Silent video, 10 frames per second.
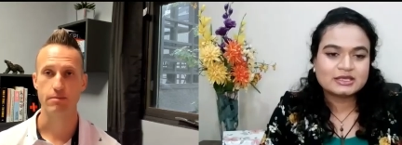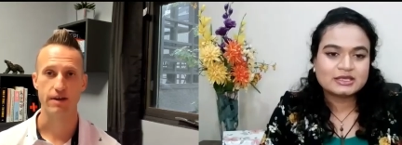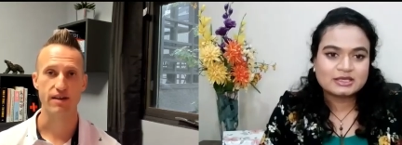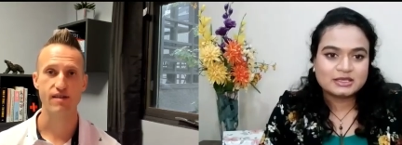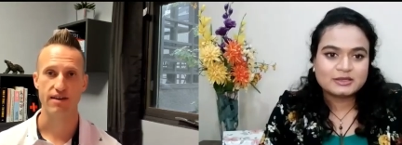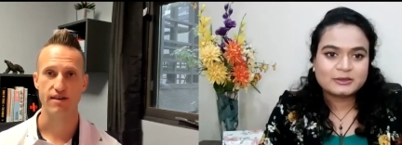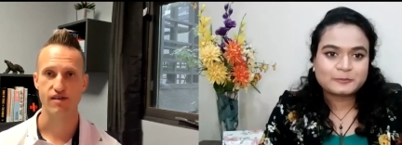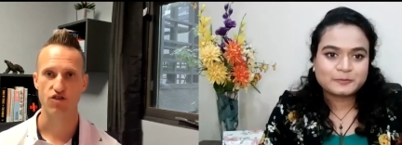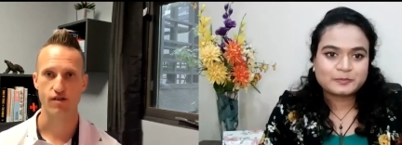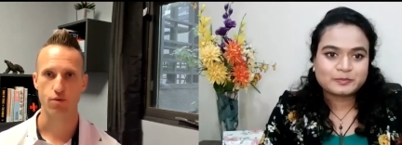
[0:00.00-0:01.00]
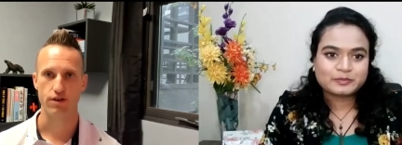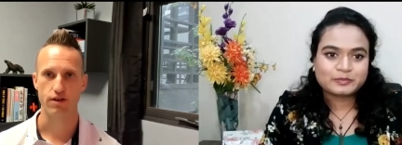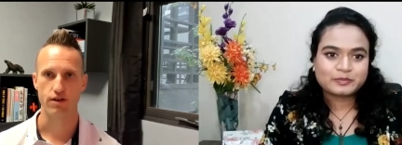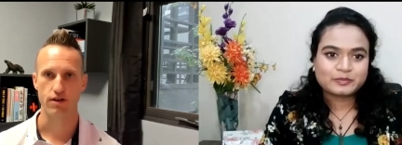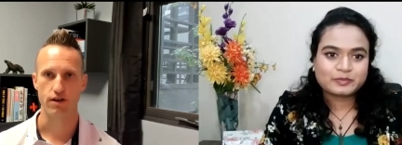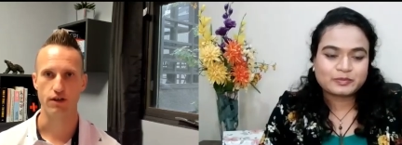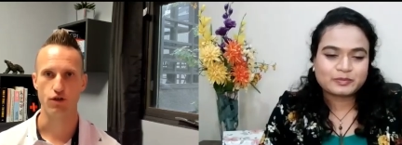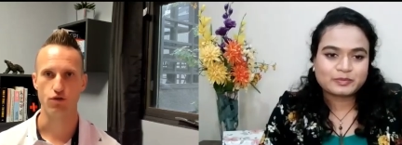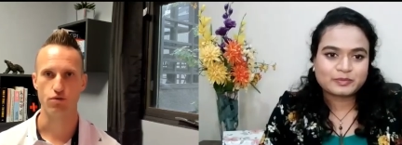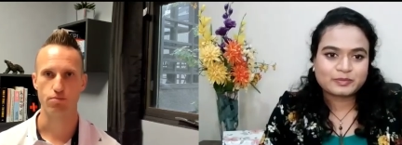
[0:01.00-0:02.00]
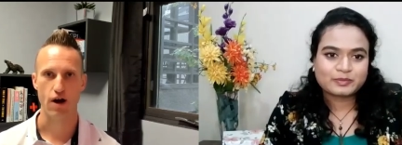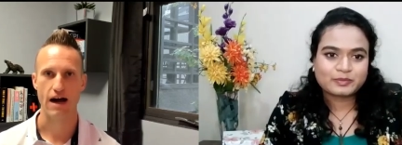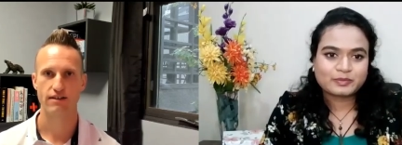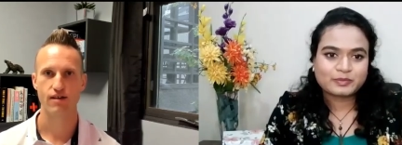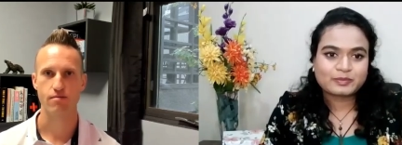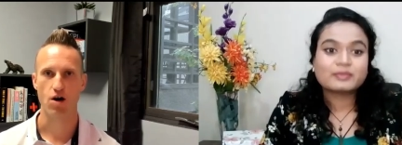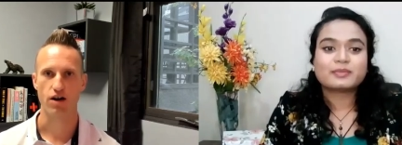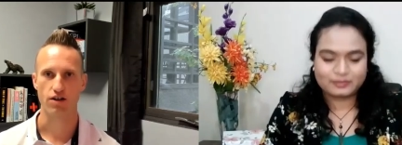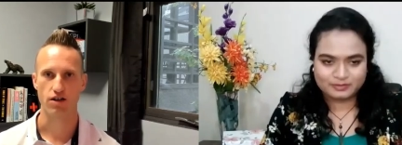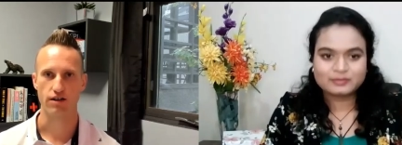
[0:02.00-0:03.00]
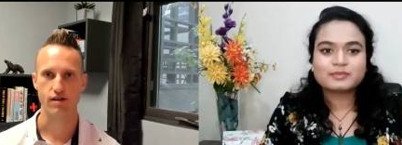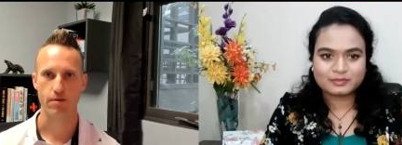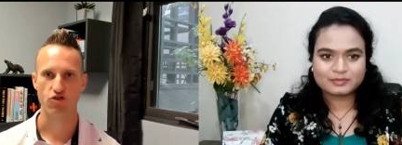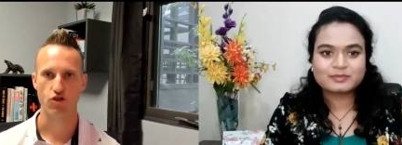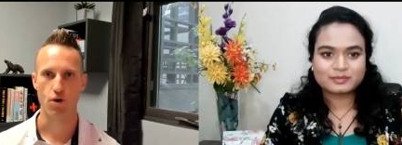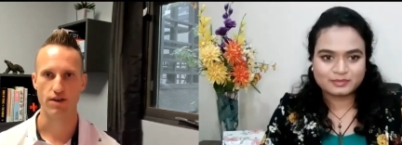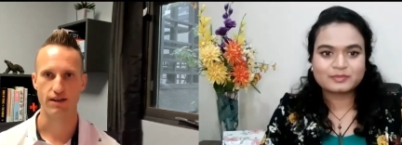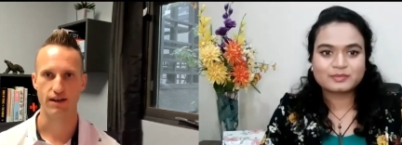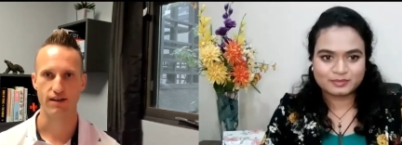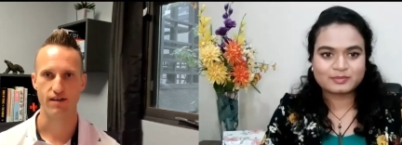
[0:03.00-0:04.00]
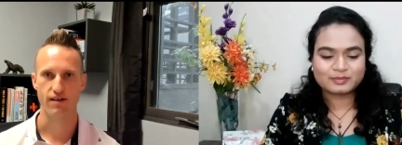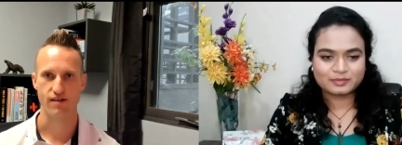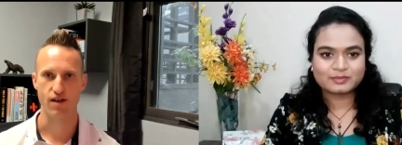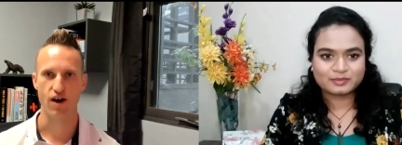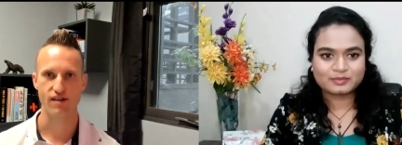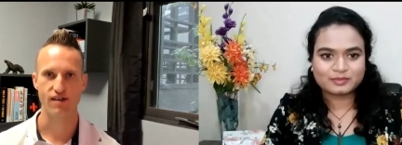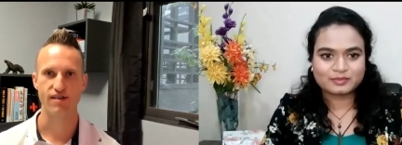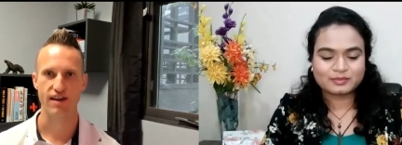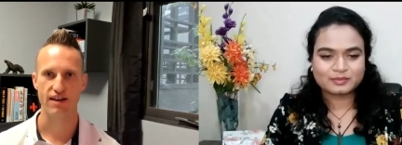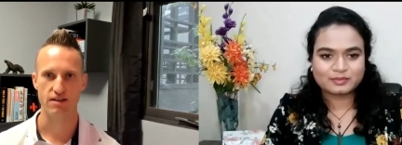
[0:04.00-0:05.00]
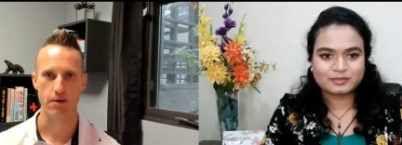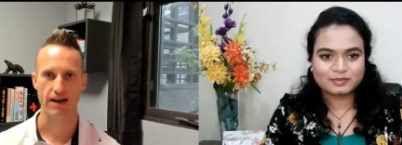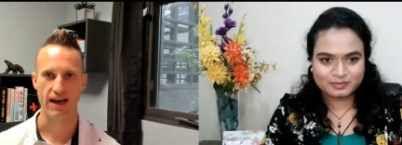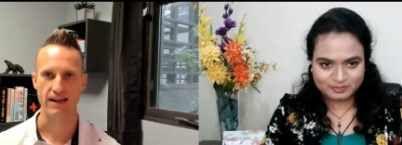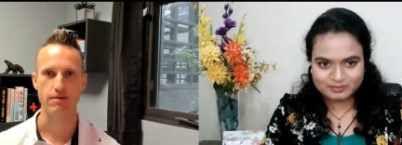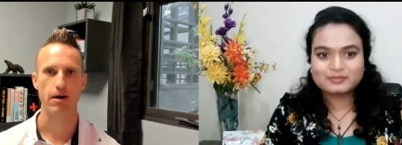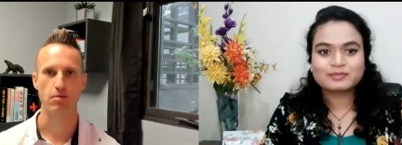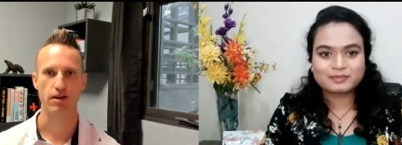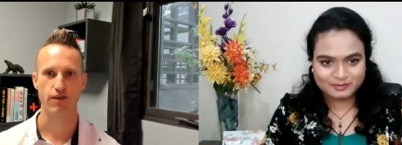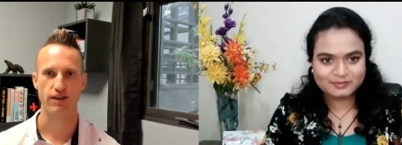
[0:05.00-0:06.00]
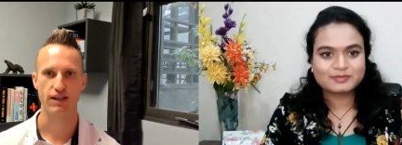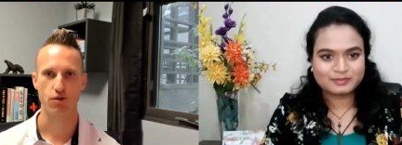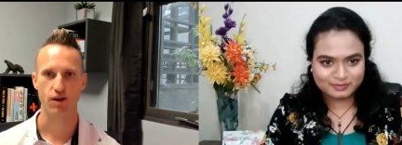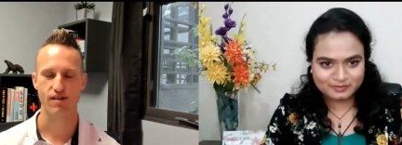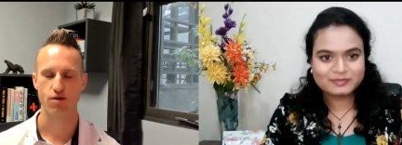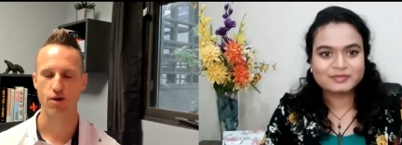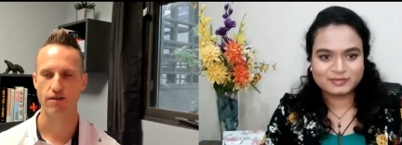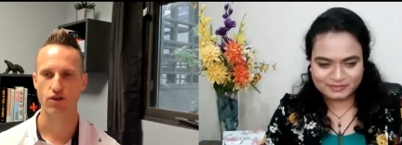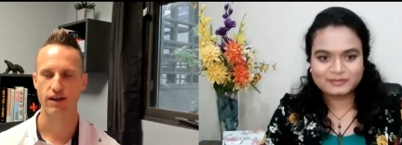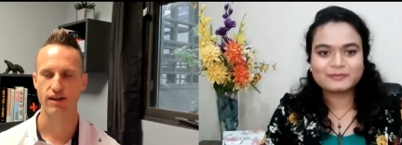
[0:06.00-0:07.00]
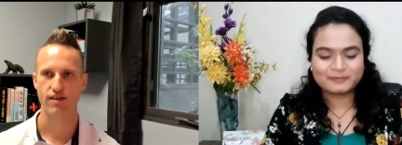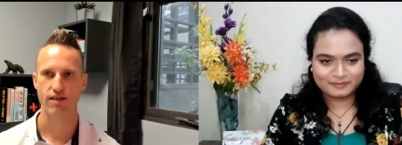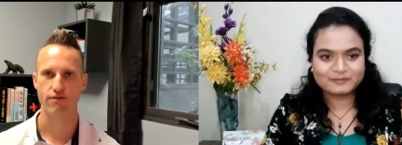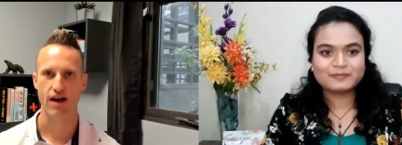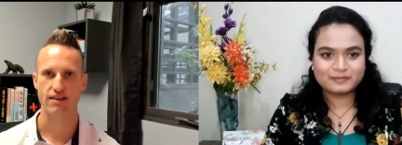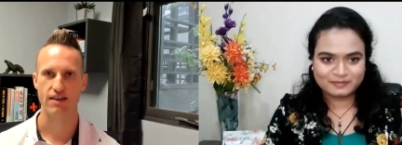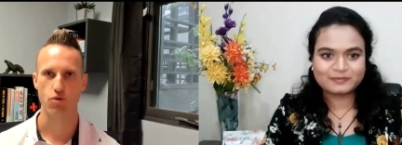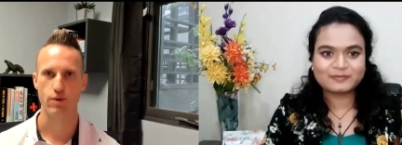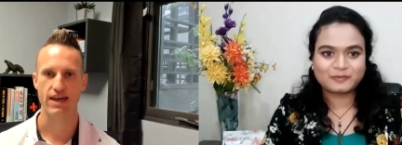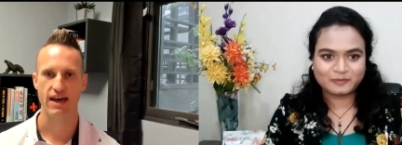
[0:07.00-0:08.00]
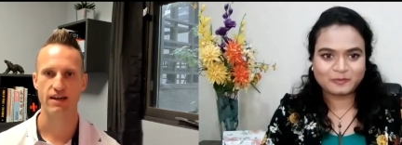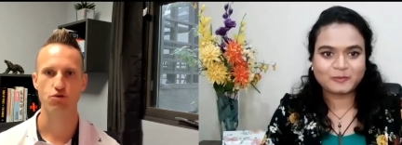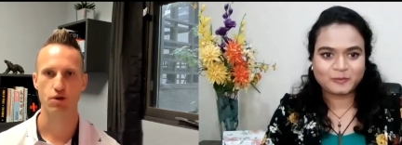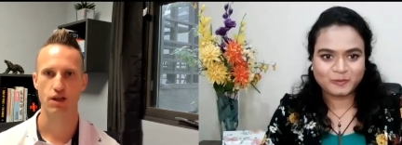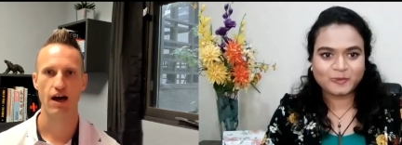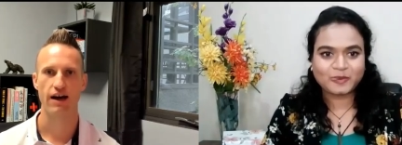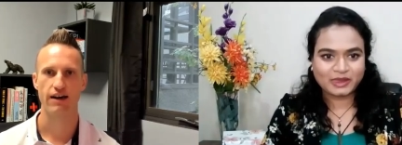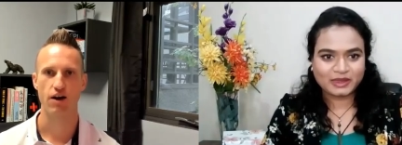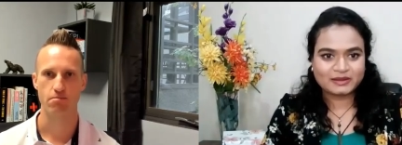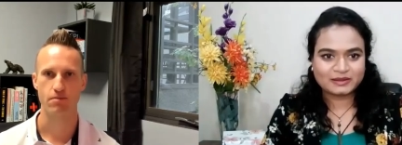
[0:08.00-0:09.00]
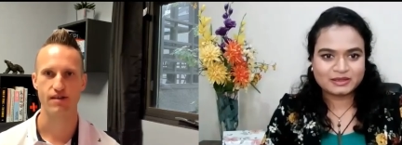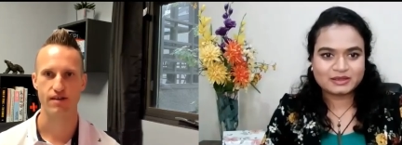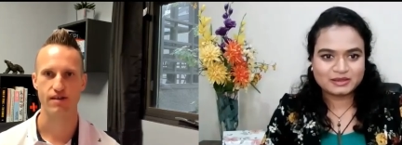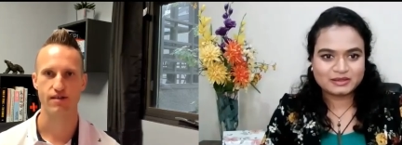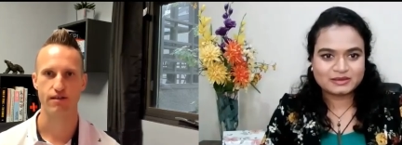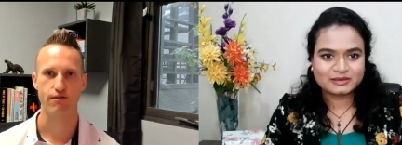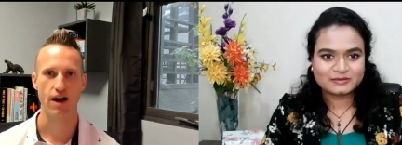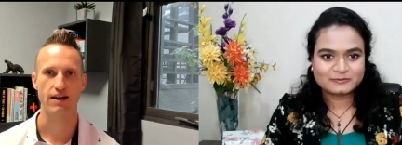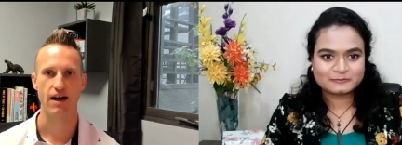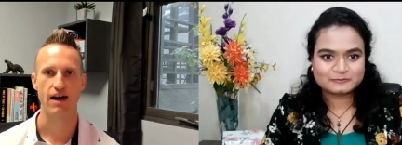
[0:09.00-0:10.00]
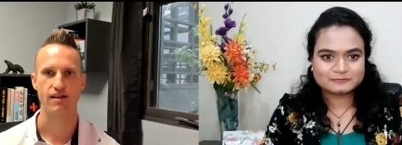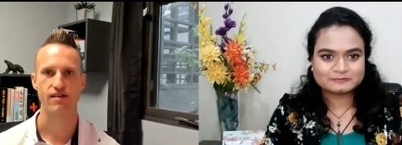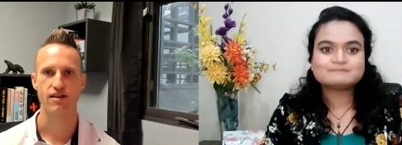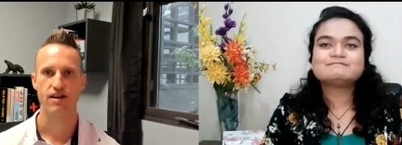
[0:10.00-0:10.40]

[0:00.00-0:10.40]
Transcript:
Speaker 1: the biggest thing is just with a, a new practice model, and especially one that ha- is not sustained by any public funding whatsoever, is the fact that we can't rely on business to find us